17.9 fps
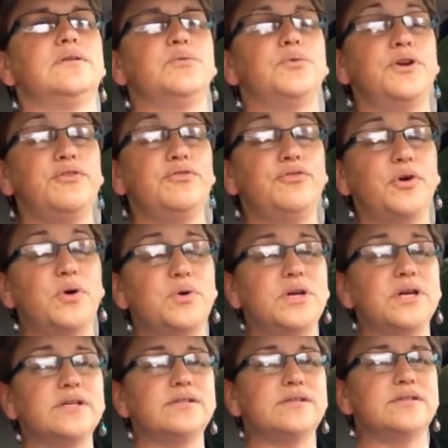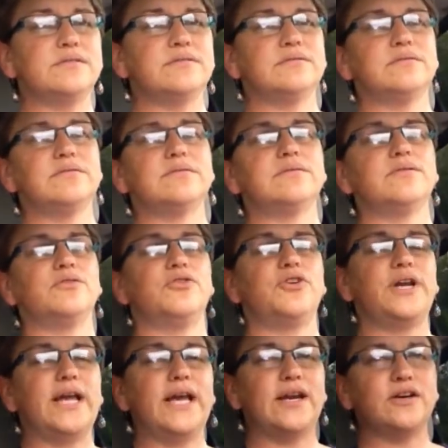Refocus,
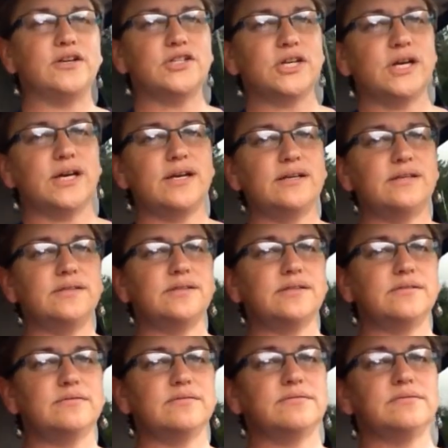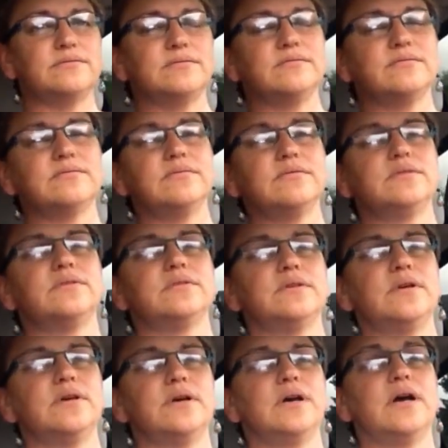re-energize,
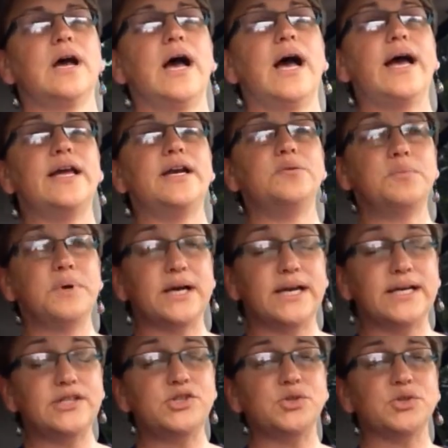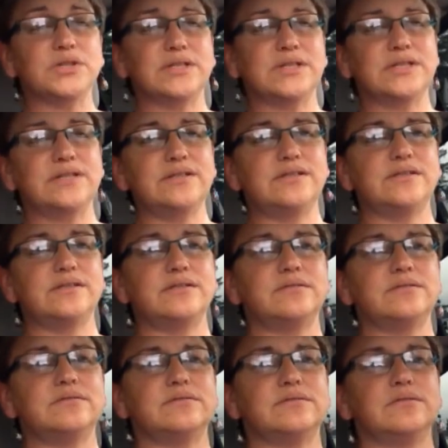itemize your list,
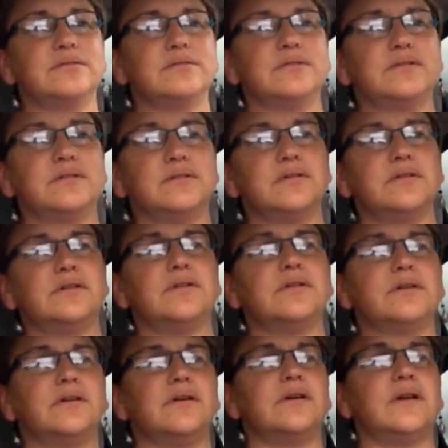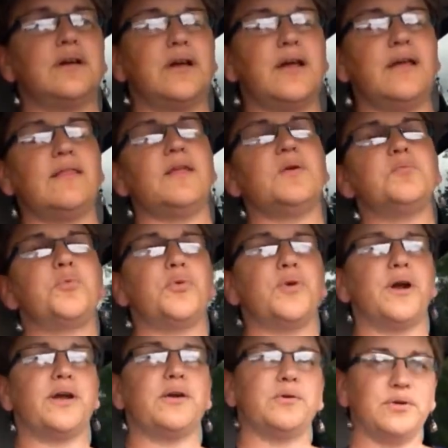and then
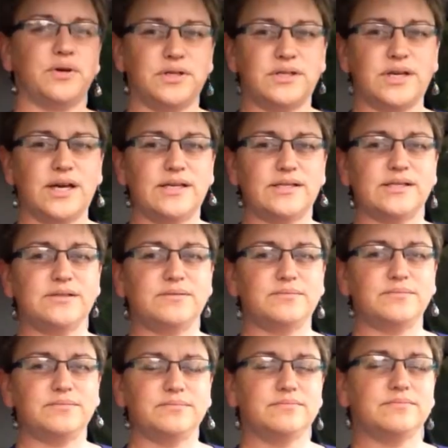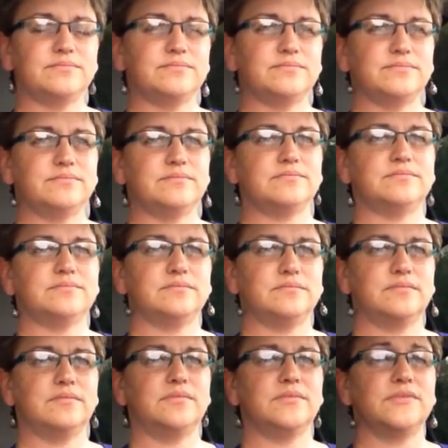prioritize it.
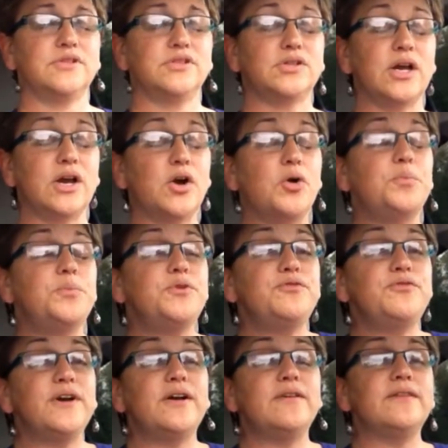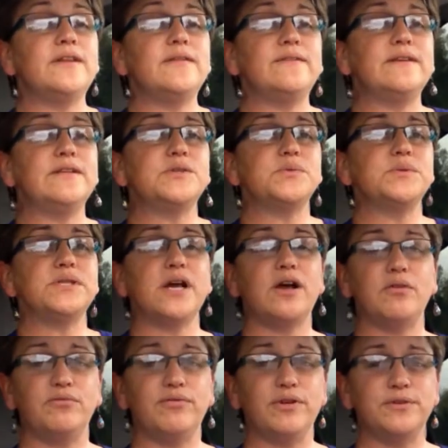So I hope you found that this was
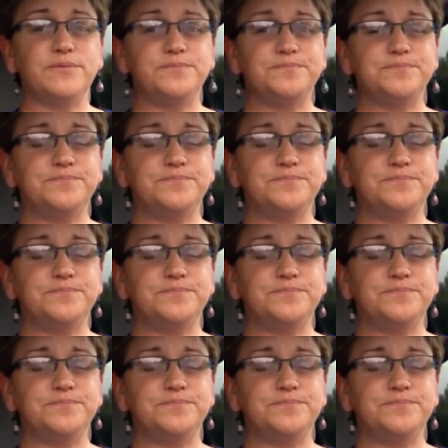helpful.